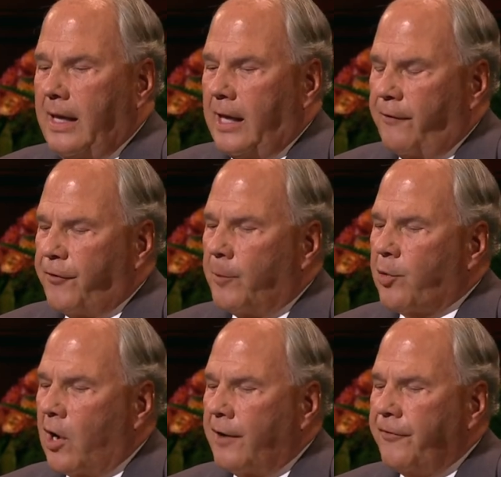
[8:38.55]
If the
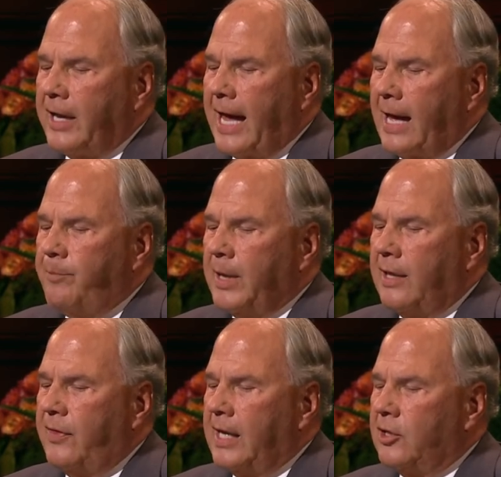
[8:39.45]
prophet had
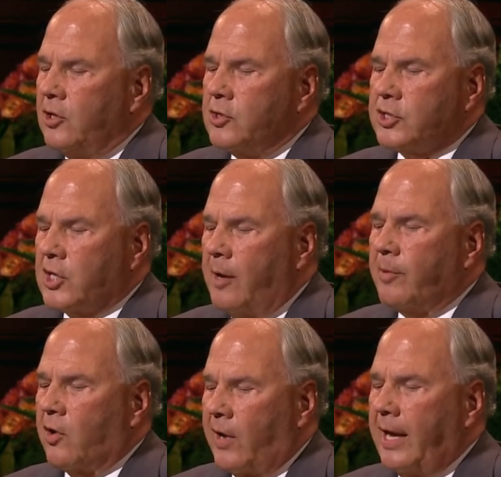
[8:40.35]
bid thee do
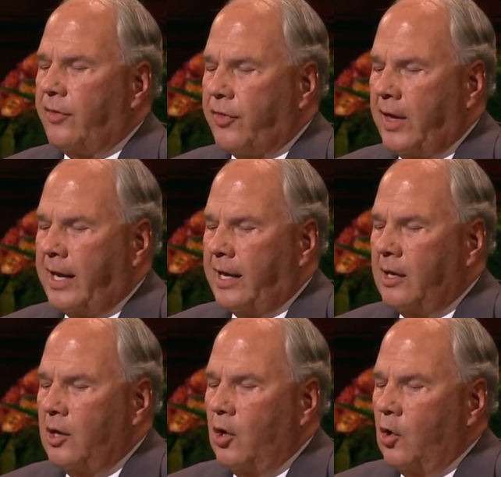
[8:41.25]
some great thing,
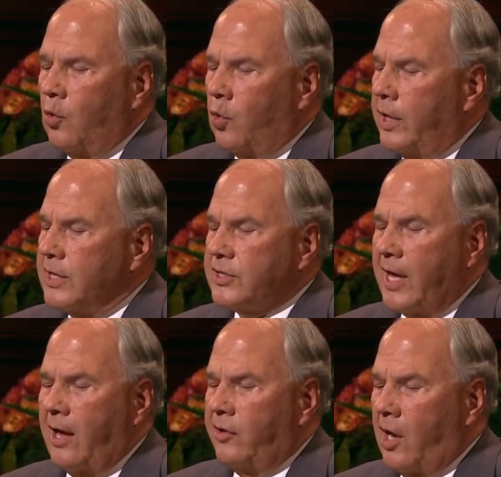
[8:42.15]
wouldest
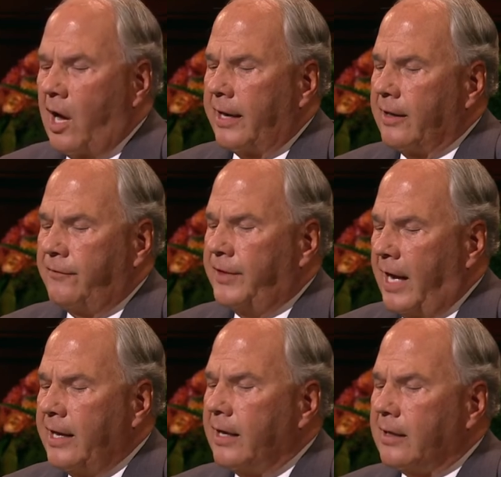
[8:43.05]
thou not have
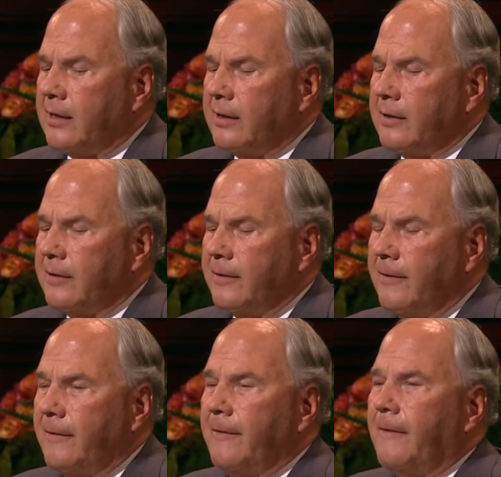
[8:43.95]
done it?
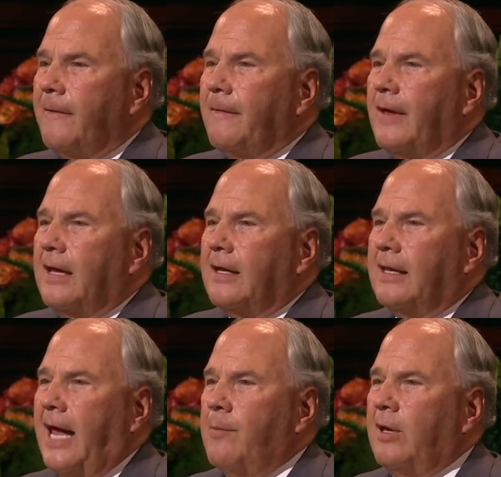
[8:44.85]

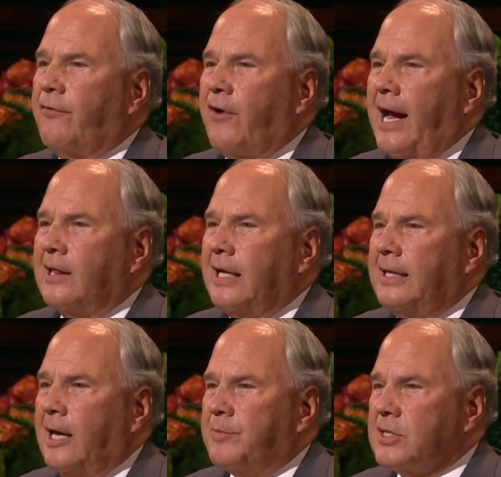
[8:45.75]
Naaman finally
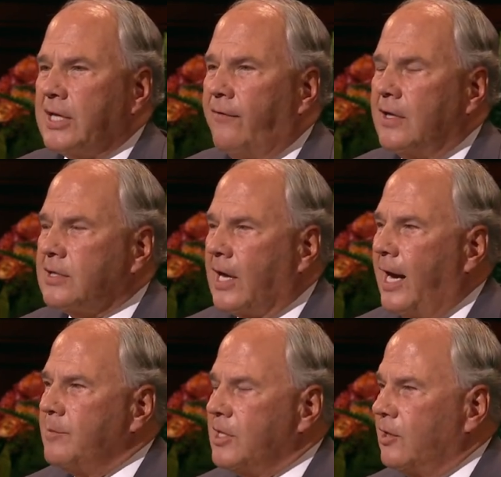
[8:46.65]
dipped 7
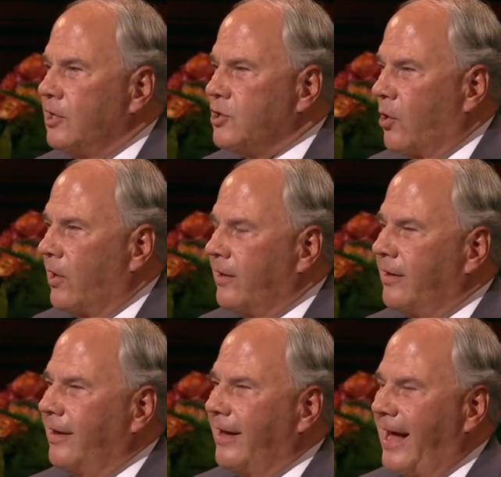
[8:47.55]
times in the Jordan
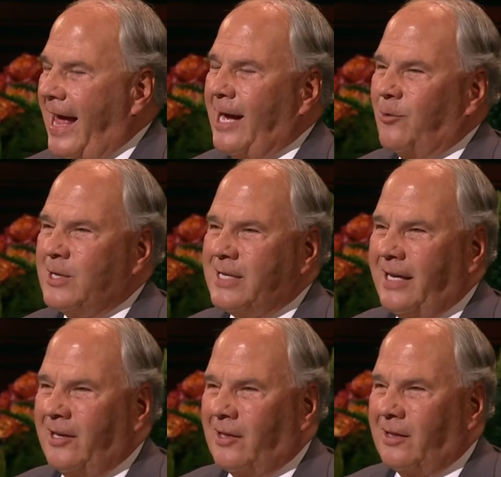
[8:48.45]
and was
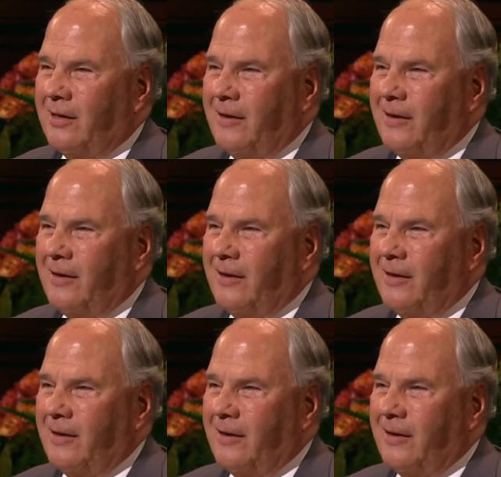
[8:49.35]
healed.